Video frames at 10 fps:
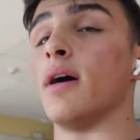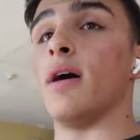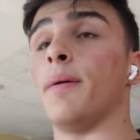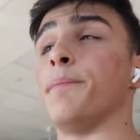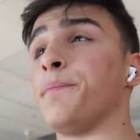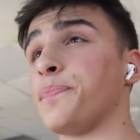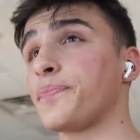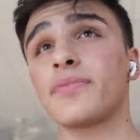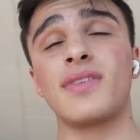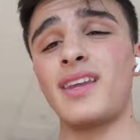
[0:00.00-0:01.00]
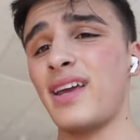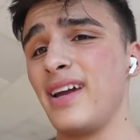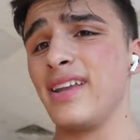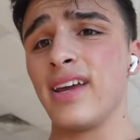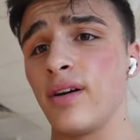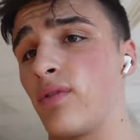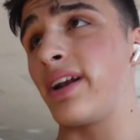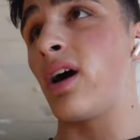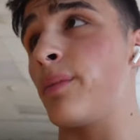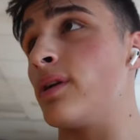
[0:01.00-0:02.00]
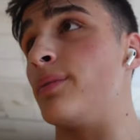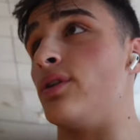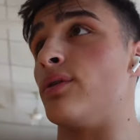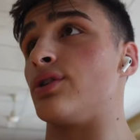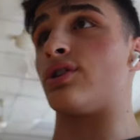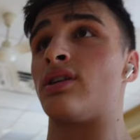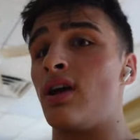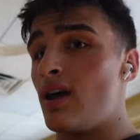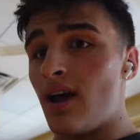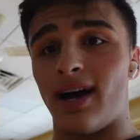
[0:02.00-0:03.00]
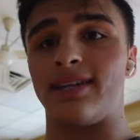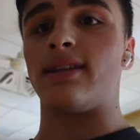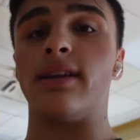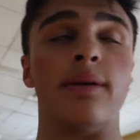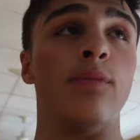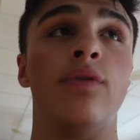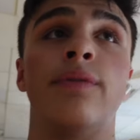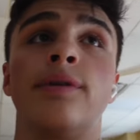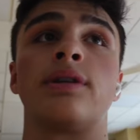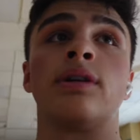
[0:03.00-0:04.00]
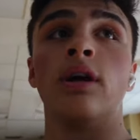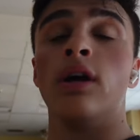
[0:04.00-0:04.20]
Um, and yeah, right now I'm gonna be doing just isolated movements,